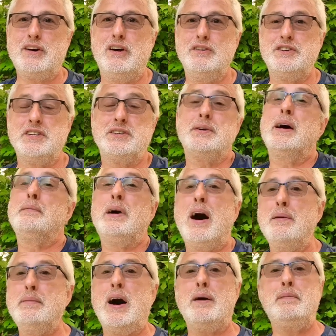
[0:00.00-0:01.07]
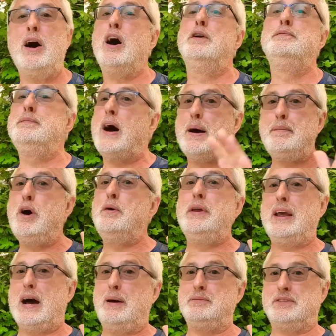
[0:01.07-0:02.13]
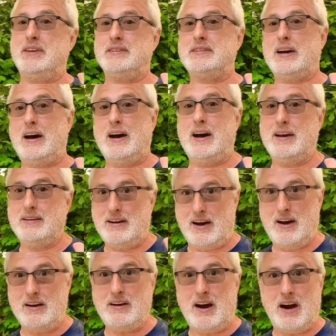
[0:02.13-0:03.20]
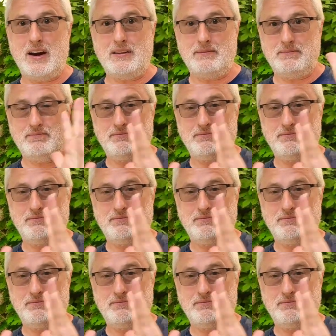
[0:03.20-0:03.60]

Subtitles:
conscience? So I'm owning up this. I